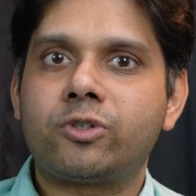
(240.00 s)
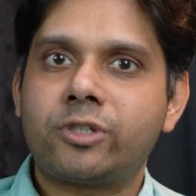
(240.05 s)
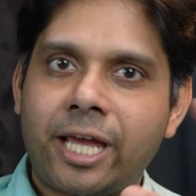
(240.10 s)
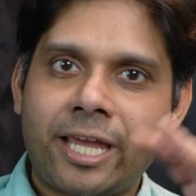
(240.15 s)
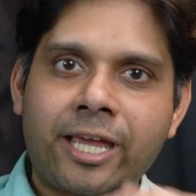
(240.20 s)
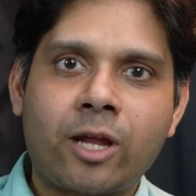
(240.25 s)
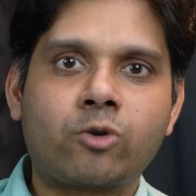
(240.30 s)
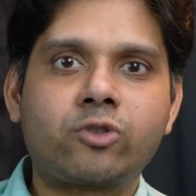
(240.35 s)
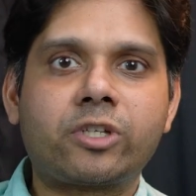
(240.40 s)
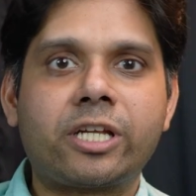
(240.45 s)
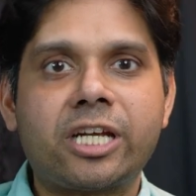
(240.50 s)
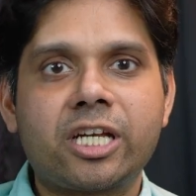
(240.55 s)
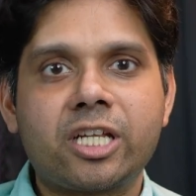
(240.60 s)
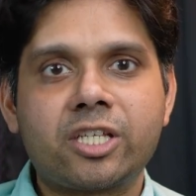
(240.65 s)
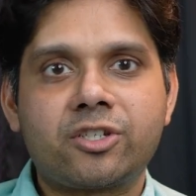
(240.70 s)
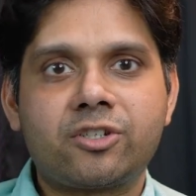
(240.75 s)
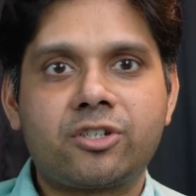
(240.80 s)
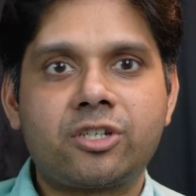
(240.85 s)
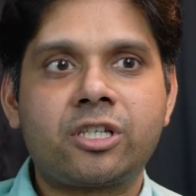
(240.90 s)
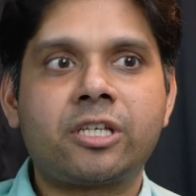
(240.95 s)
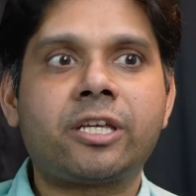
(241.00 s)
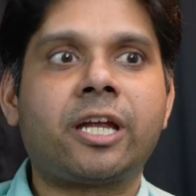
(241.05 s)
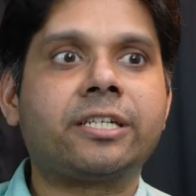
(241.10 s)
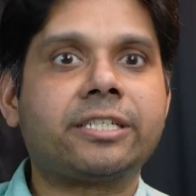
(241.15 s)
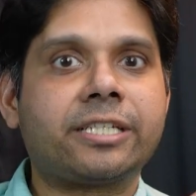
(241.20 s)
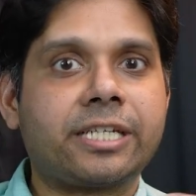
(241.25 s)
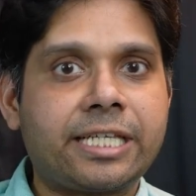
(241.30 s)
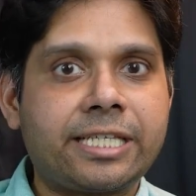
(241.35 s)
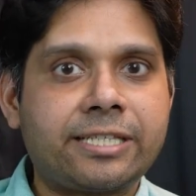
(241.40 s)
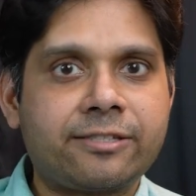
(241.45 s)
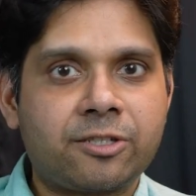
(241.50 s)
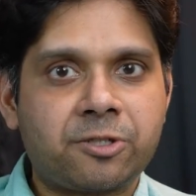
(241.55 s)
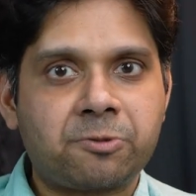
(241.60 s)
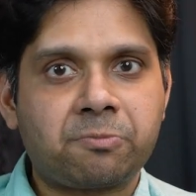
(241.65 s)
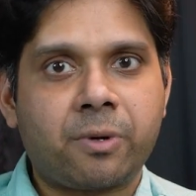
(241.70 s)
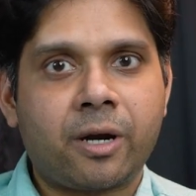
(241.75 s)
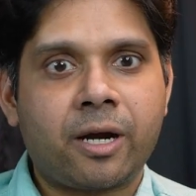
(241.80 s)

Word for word: try out the industry and the research